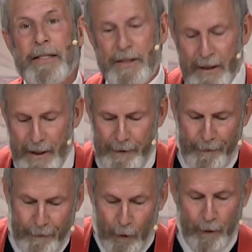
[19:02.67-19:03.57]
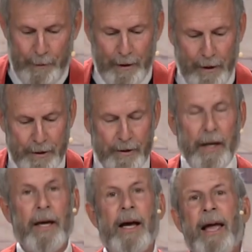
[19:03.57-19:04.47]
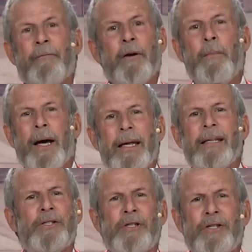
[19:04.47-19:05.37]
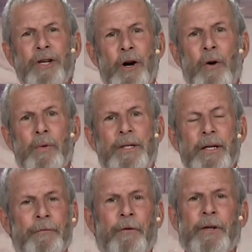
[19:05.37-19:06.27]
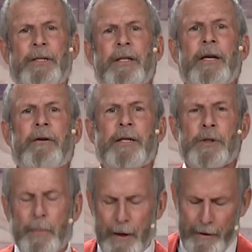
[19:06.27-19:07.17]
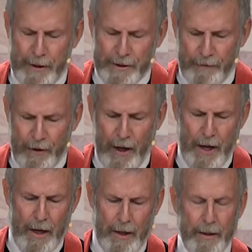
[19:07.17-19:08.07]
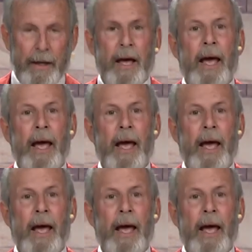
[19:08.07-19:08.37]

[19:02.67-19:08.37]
see formulas. Everybody is so different in their experience of God,